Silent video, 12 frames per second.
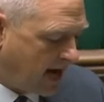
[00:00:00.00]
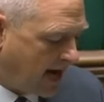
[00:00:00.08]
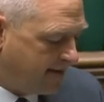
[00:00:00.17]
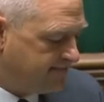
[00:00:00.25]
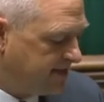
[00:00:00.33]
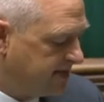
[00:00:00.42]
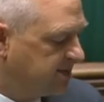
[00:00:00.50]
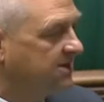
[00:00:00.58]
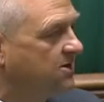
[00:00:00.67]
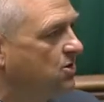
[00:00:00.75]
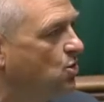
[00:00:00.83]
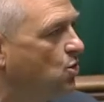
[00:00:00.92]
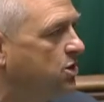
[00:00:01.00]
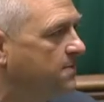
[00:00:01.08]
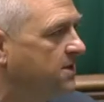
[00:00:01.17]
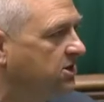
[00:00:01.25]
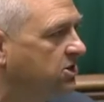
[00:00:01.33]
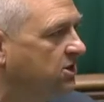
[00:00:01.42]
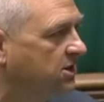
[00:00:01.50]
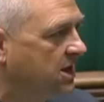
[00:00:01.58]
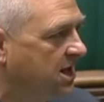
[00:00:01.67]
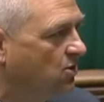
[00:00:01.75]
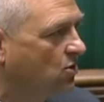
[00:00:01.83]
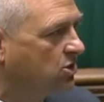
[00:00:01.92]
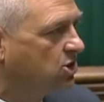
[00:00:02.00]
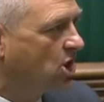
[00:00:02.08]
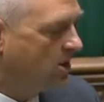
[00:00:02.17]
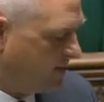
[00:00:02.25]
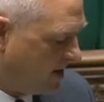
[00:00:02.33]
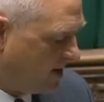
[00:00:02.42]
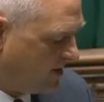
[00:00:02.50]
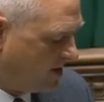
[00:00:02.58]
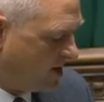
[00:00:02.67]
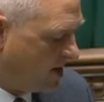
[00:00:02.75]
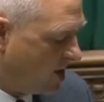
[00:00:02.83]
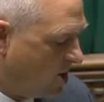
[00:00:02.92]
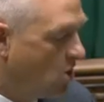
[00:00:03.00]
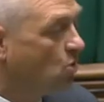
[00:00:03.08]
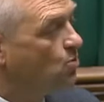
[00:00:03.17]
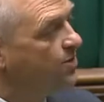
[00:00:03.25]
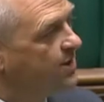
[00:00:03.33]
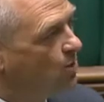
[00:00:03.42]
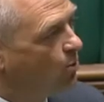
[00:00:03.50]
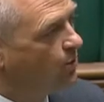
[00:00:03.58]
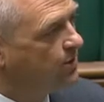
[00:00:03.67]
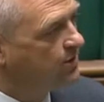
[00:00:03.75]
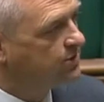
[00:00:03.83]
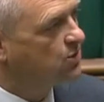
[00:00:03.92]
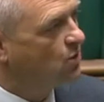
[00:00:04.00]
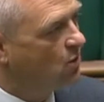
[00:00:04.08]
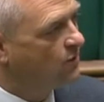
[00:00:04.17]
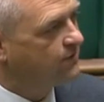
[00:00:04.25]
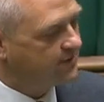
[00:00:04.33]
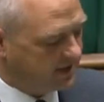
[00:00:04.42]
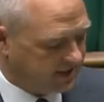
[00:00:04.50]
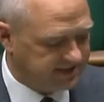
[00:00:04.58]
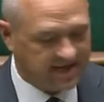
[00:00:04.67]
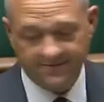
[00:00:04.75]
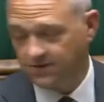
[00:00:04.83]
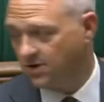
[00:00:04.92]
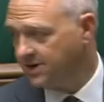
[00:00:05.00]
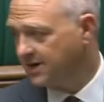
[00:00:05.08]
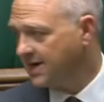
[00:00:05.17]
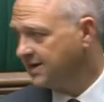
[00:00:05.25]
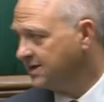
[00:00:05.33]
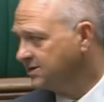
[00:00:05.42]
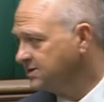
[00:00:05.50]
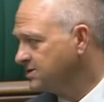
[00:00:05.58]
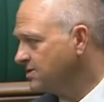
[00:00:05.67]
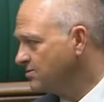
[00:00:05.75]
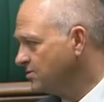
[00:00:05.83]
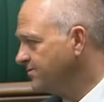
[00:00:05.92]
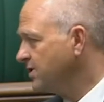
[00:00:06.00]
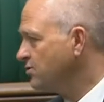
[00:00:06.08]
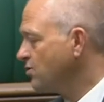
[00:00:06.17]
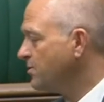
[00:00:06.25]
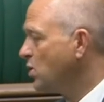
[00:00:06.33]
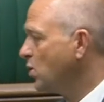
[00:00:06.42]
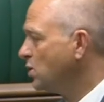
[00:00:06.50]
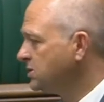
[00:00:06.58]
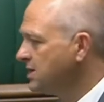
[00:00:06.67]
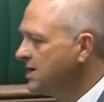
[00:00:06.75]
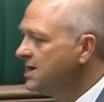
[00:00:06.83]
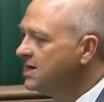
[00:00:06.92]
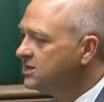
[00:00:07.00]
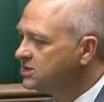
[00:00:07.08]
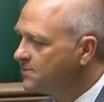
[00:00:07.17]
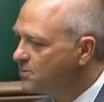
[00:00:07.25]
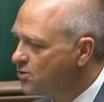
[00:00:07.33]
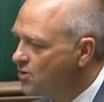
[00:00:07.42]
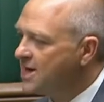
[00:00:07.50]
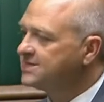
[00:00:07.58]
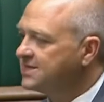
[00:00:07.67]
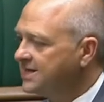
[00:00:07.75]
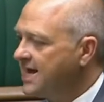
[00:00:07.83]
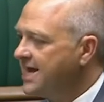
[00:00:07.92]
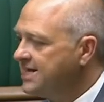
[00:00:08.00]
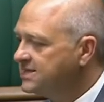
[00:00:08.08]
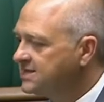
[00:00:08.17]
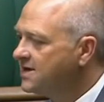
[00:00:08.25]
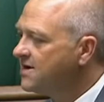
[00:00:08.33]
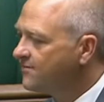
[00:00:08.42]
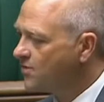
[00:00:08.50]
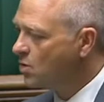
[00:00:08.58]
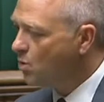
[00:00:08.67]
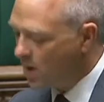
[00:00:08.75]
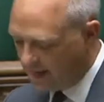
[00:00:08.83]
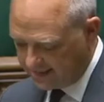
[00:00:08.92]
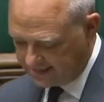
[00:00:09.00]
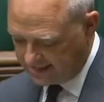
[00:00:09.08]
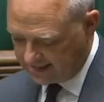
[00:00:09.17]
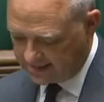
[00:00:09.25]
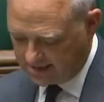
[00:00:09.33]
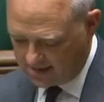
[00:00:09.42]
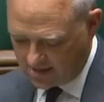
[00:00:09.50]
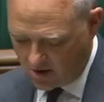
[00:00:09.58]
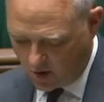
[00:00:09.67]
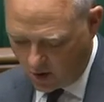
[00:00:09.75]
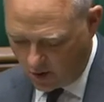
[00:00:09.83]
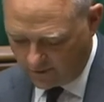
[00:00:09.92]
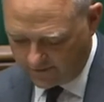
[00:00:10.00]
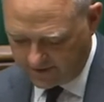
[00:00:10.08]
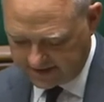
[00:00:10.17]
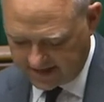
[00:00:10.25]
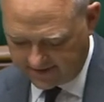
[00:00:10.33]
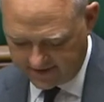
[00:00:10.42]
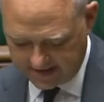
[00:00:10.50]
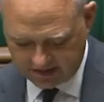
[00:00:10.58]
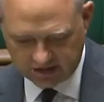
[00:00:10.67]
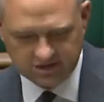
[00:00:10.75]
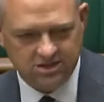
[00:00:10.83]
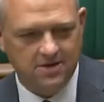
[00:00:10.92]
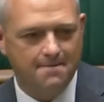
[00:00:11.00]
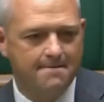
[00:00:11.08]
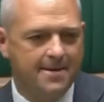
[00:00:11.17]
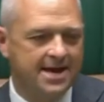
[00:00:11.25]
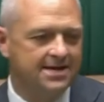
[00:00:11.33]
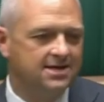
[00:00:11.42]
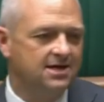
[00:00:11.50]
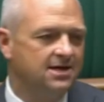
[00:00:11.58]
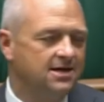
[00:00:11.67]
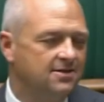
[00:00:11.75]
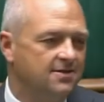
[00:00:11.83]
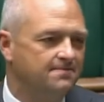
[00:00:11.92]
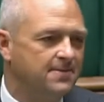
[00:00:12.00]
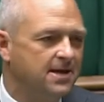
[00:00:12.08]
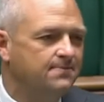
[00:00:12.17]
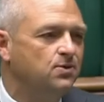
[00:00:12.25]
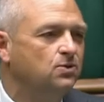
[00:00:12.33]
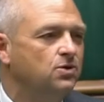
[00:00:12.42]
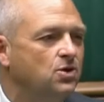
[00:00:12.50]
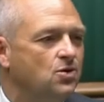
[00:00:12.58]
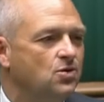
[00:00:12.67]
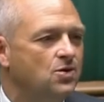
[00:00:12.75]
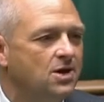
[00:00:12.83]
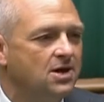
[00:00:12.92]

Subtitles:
I'm meeting the Law Commission in October, along with the authors of the Safeguarding Adults Review report, to press the case for a widening of the definition, to make the people who